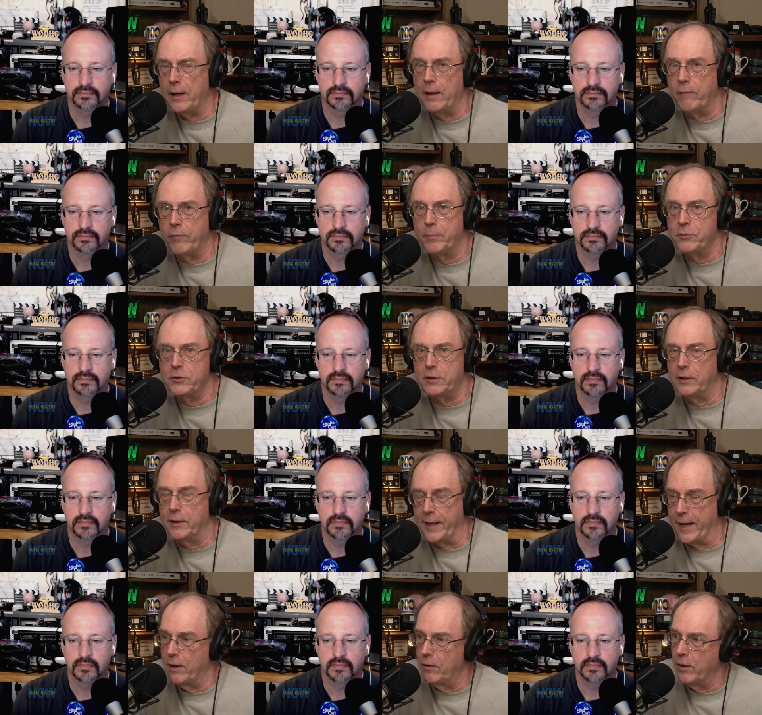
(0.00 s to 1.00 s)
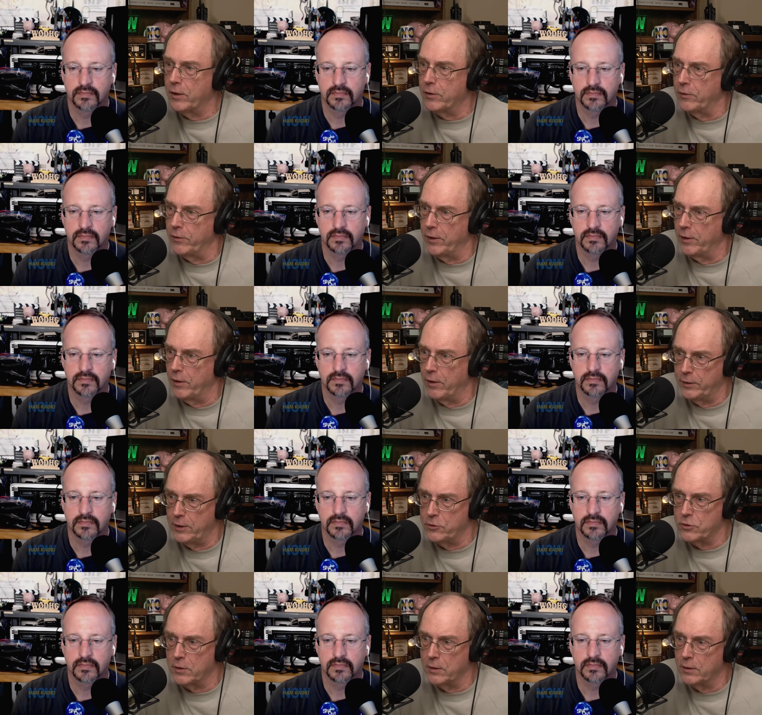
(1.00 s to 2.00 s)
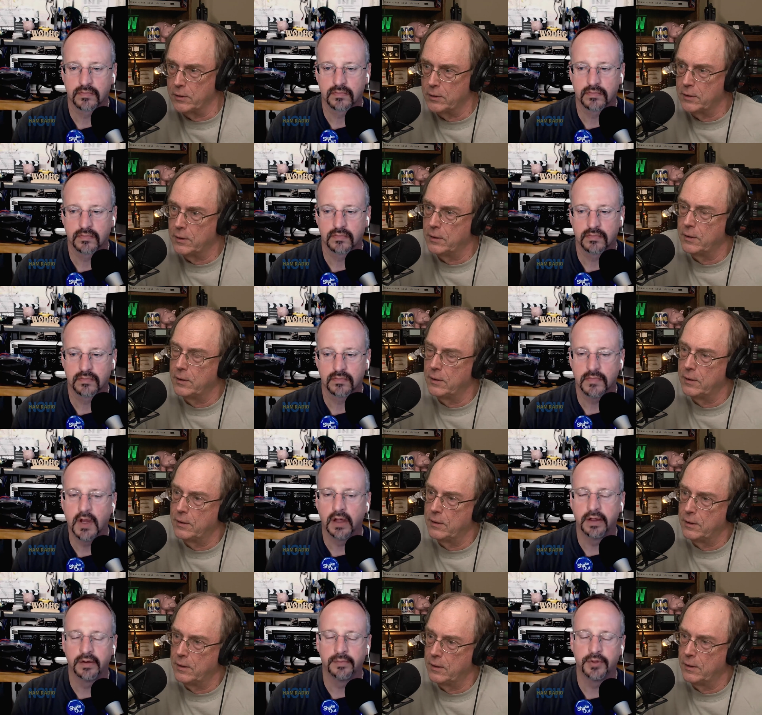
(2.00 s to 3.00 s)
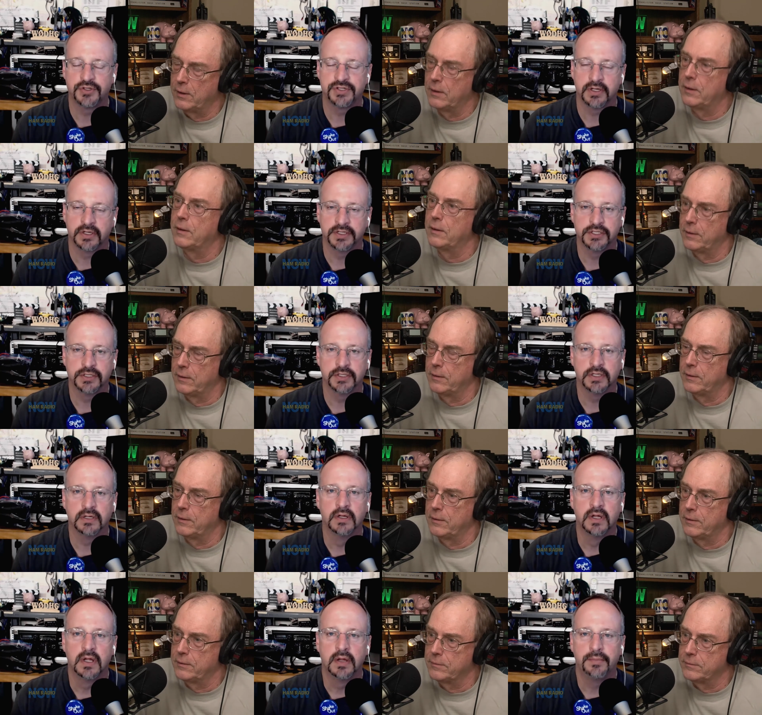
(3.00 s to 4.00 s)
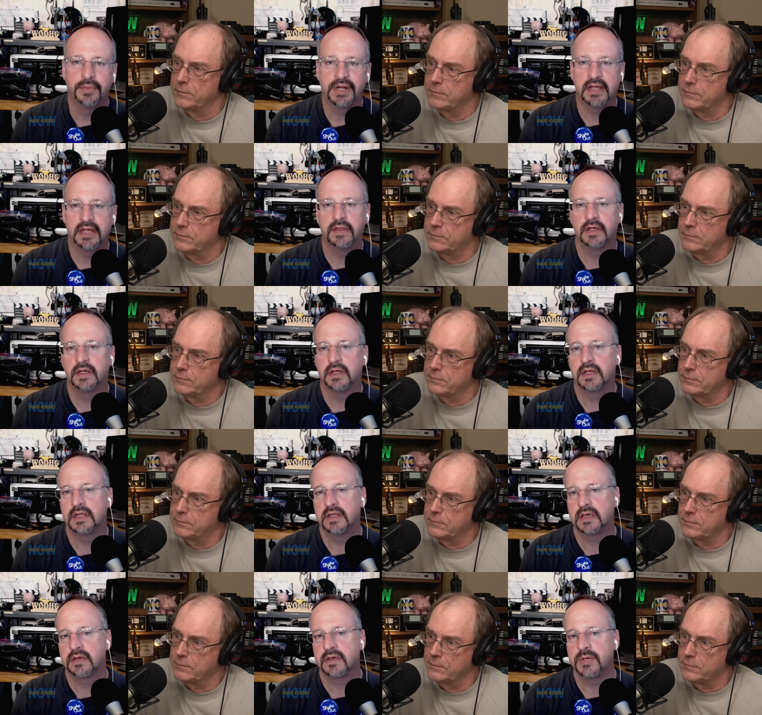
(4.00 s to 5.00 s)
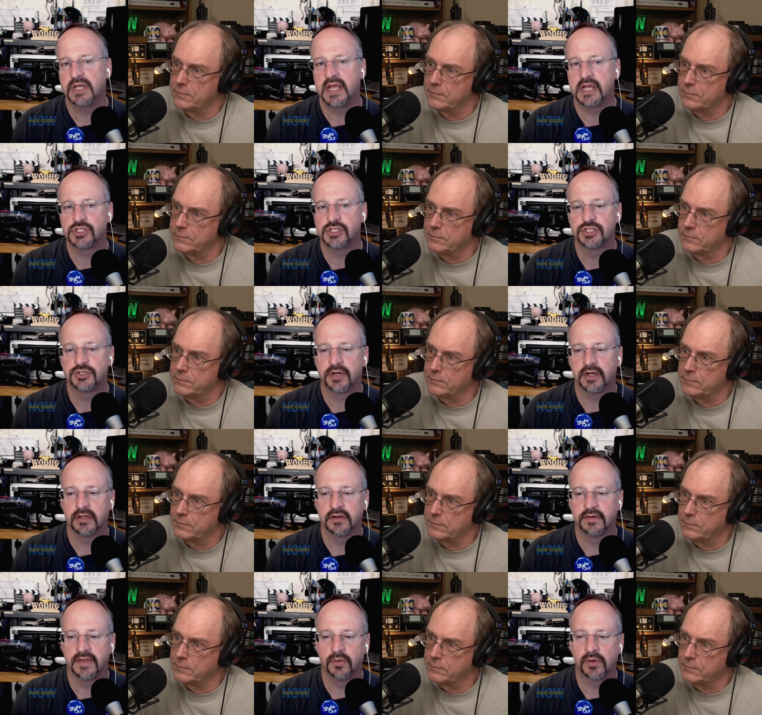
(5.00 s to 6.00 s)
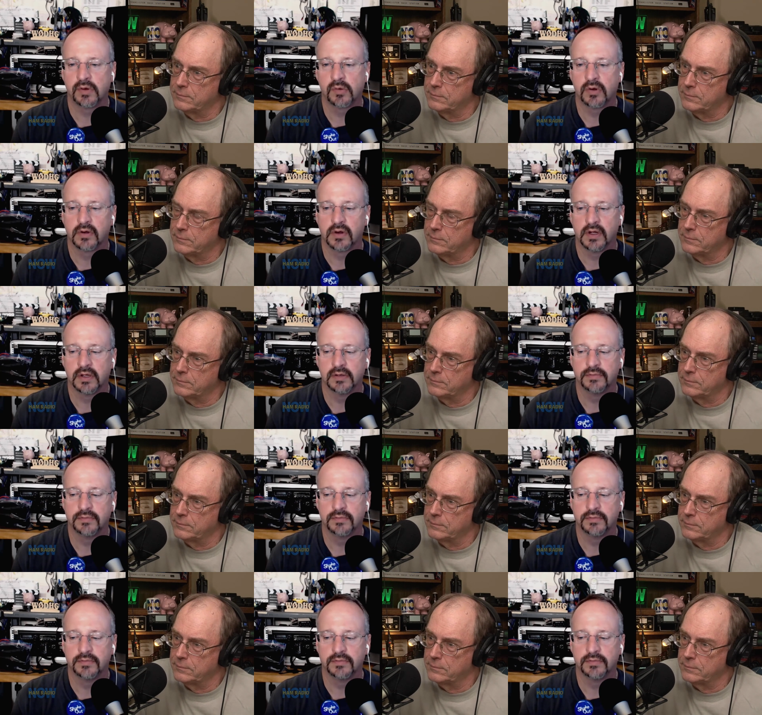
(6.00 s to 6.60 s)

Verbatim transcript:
Speaker 1: any of them still analog or are they all digital? No, they're almost all
Speaker 2: digital. But in the in the communication trailer that we were um,